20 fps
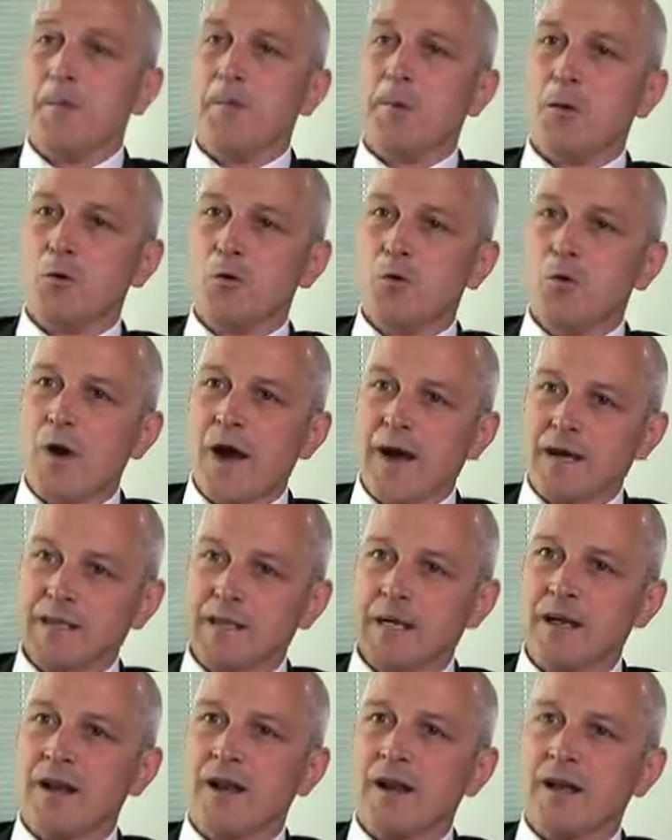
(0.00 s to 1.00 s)
but
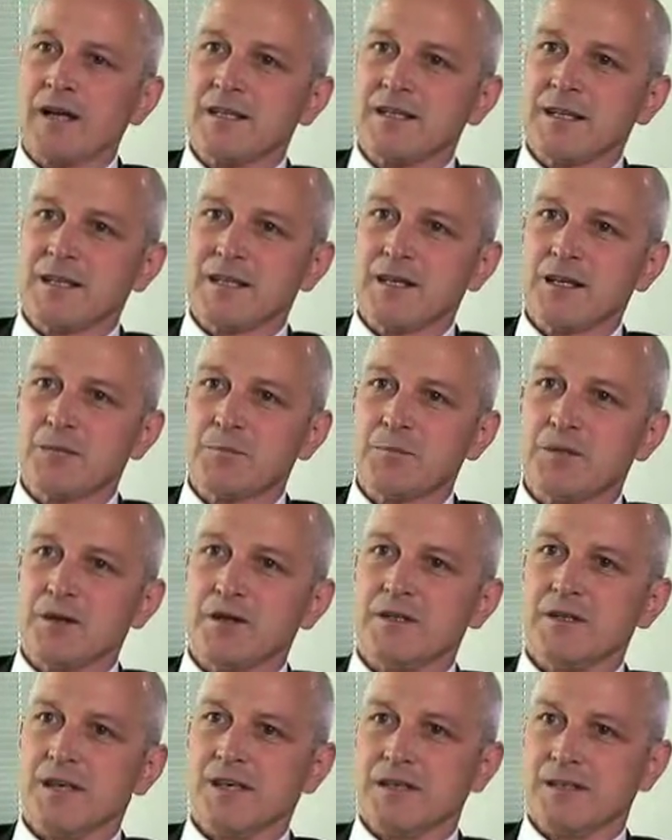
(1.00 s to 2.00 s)
rationalizing those
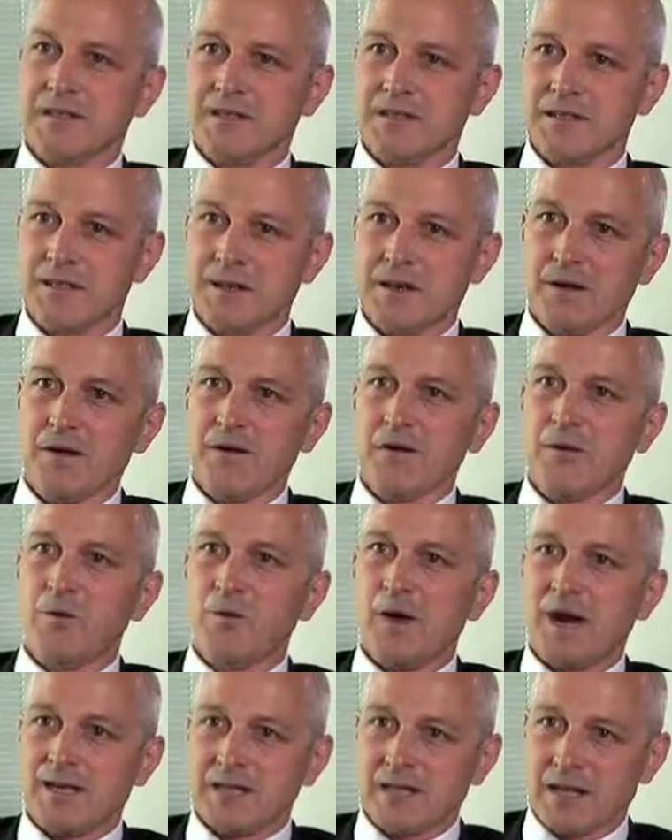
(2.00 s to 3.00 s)
processes,
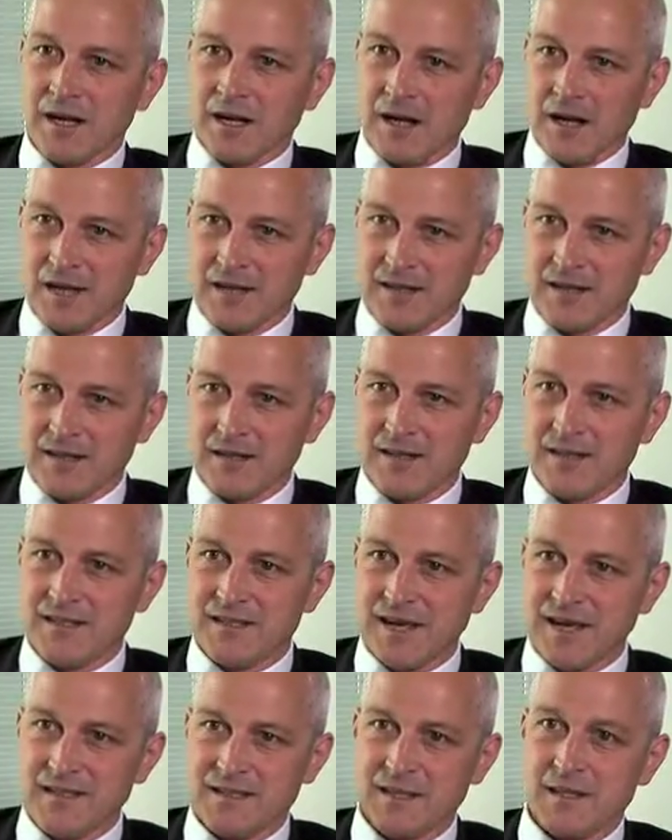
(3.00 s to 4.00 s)
rationalizing the
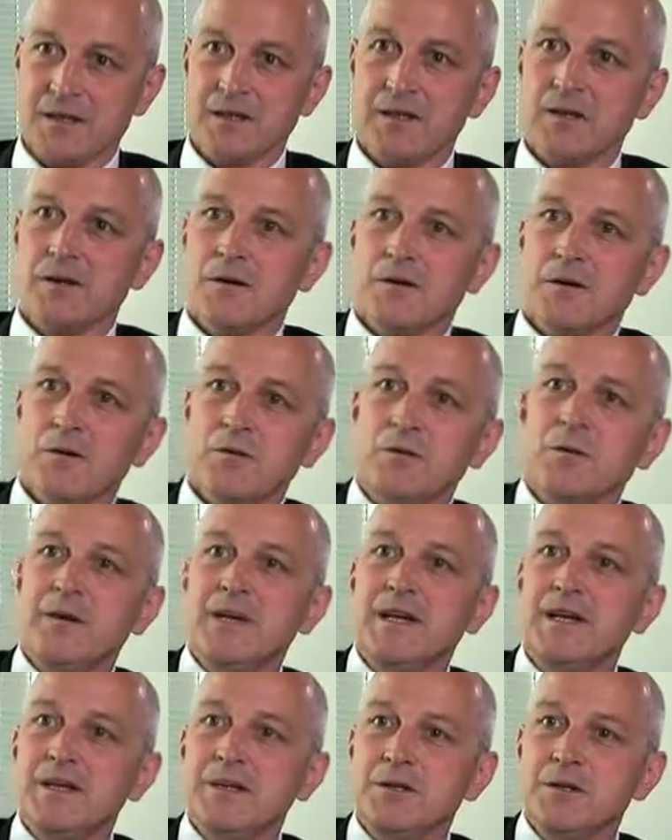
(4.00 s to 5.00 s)
data,
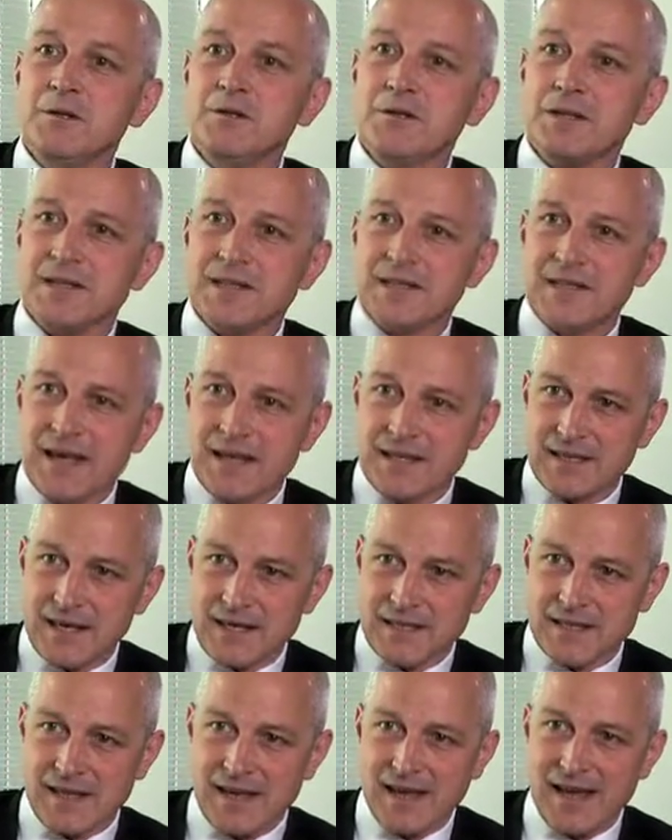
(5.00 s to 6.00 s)
reusing data
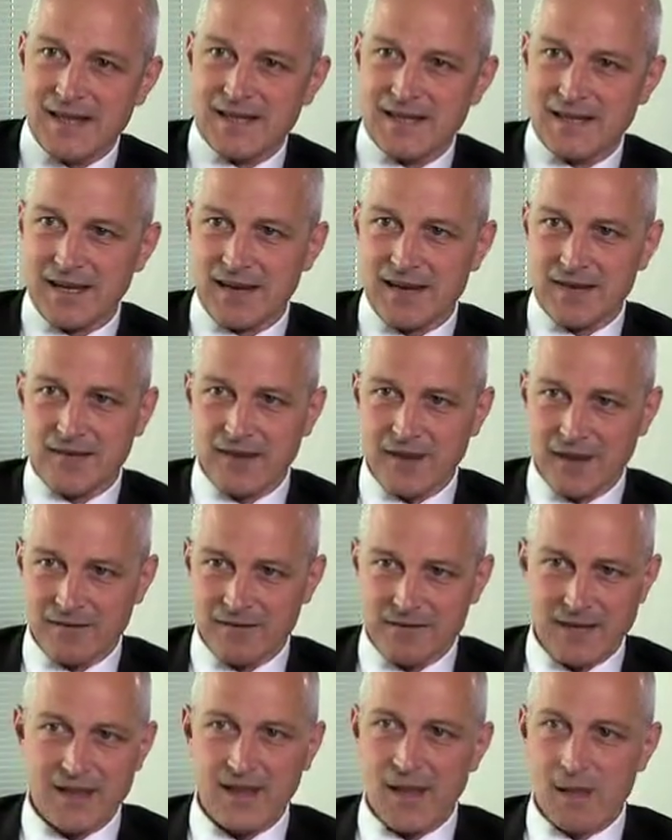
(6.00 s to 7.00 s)
as an asset. I think
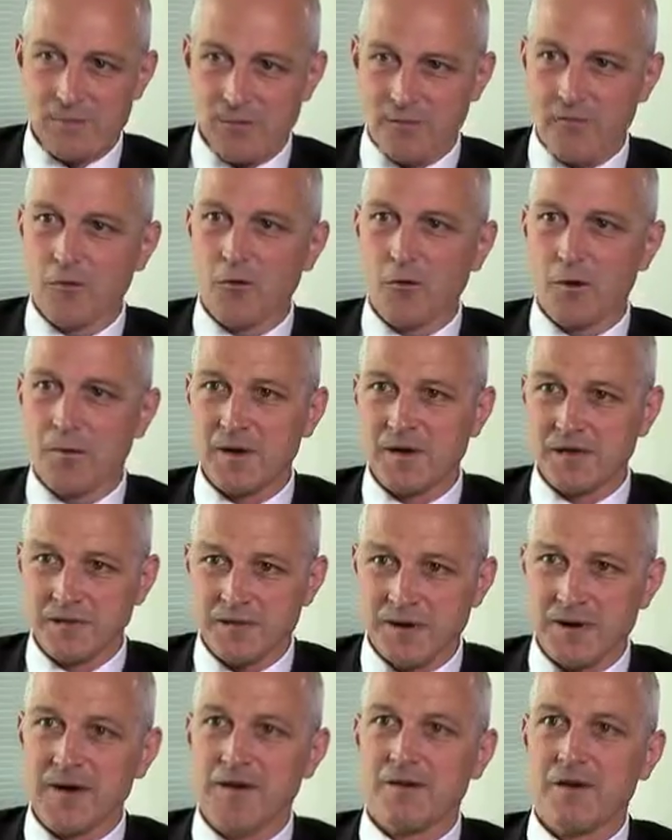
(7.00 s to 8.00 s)
I've said that before, but it's
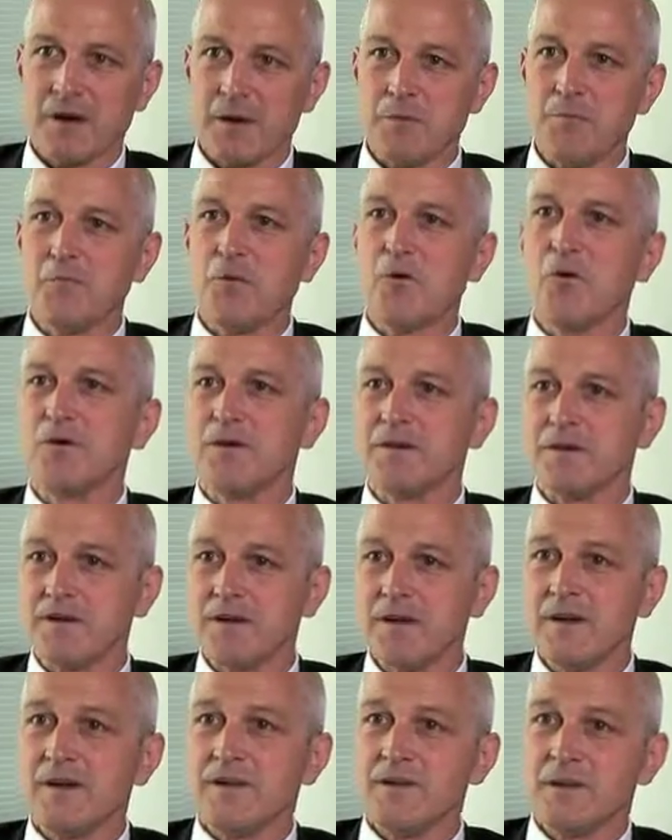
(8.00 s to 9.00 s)
very, very
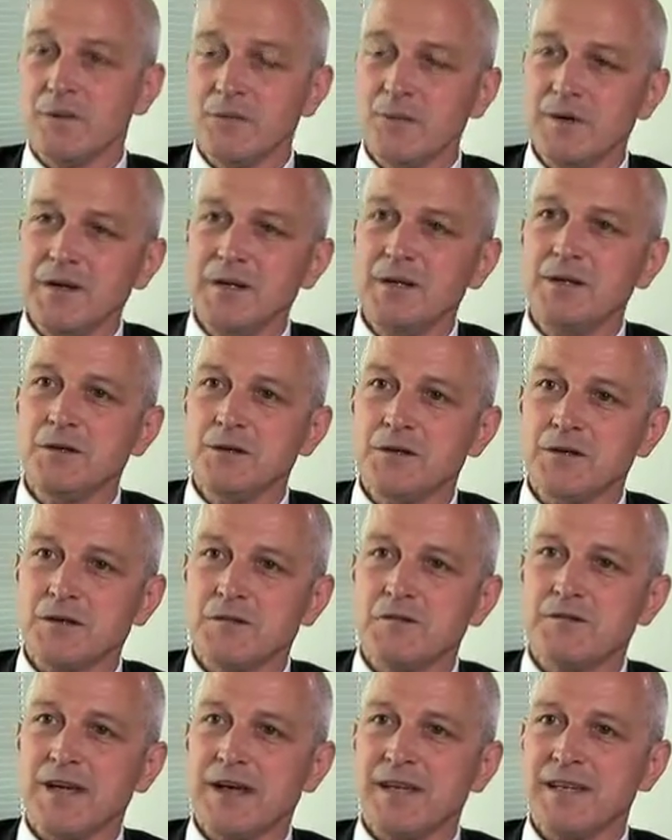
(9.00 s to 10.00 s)
important. The reuse
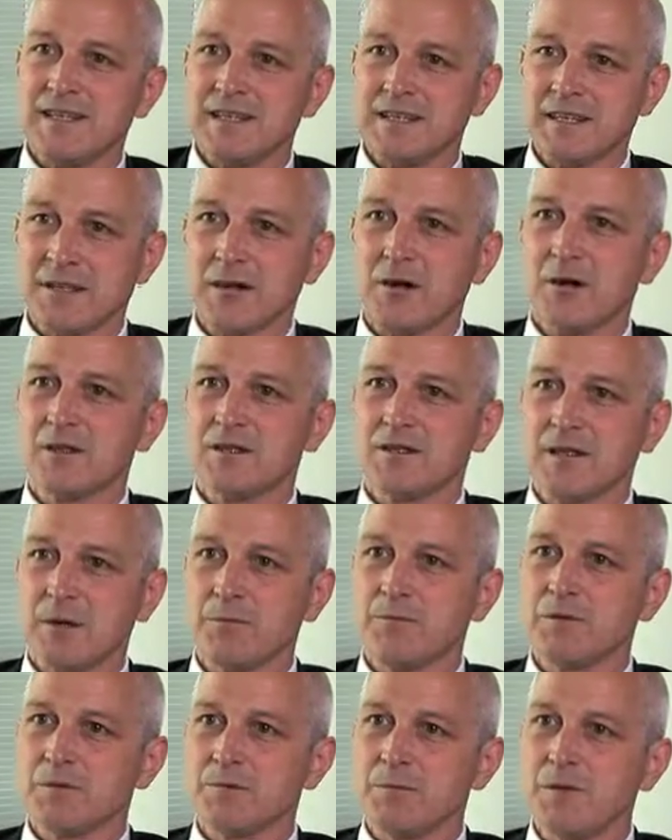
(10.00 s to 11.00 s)
of data is a
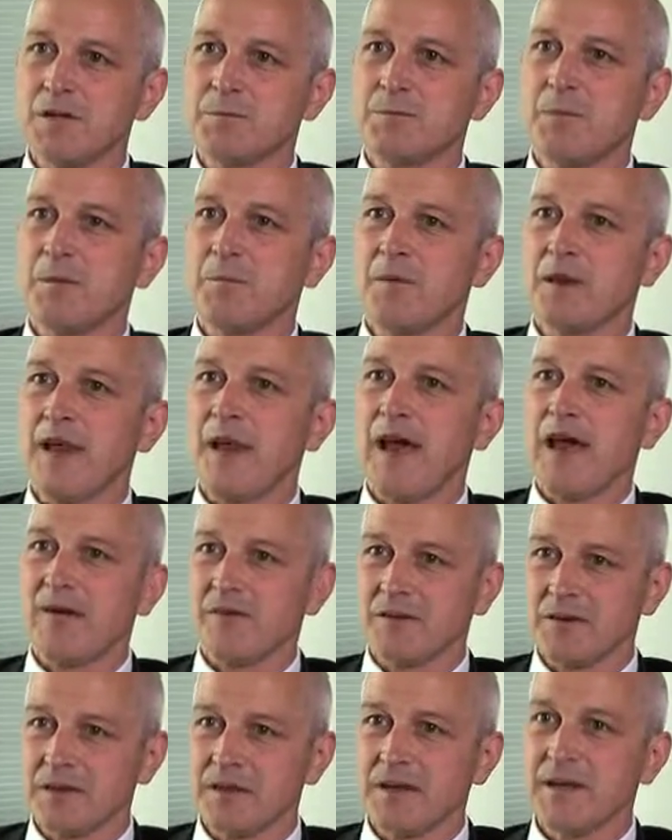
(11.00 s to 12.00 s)
concept which most people
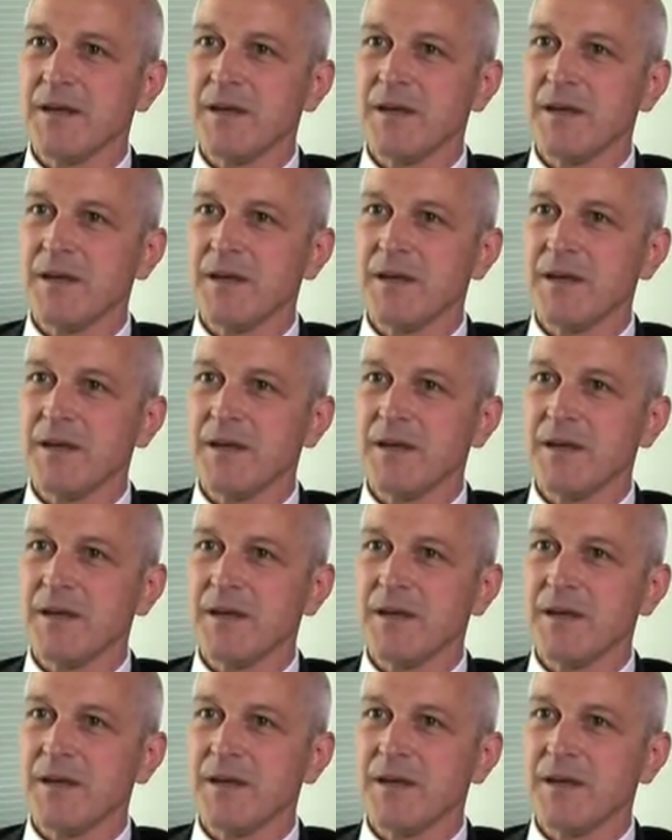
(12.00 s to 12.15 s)
haven't